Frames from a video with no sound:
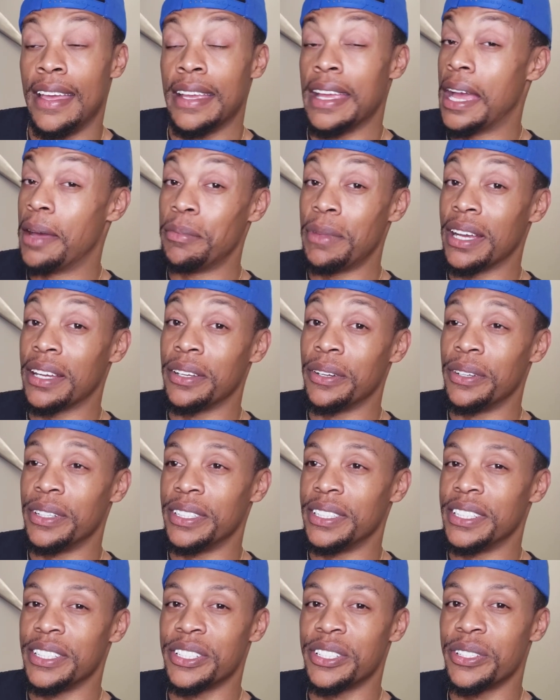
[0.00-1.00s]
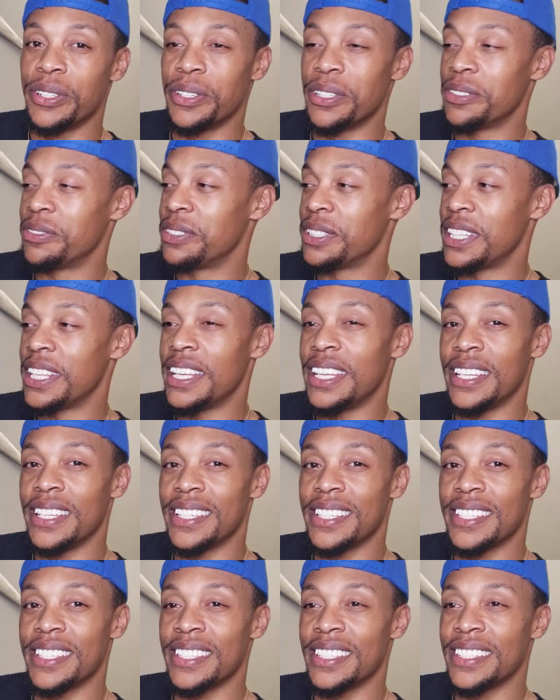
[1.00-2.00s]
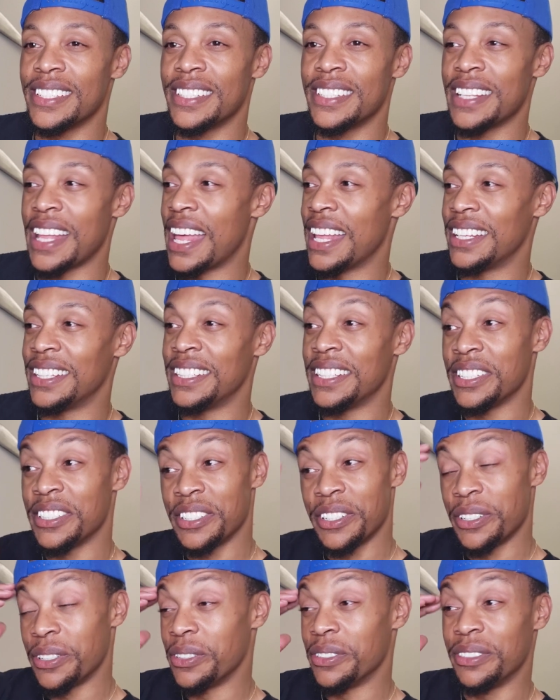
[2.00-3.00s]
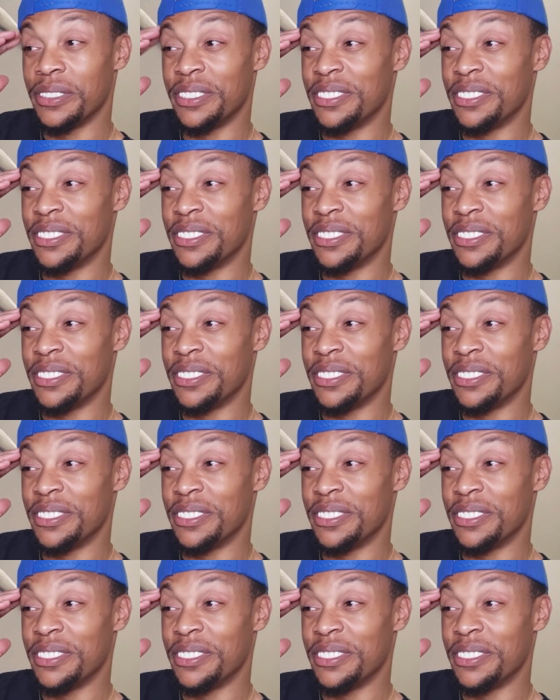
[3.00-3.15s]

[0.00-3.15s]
yeah, I'm not going to the store for this. There's no...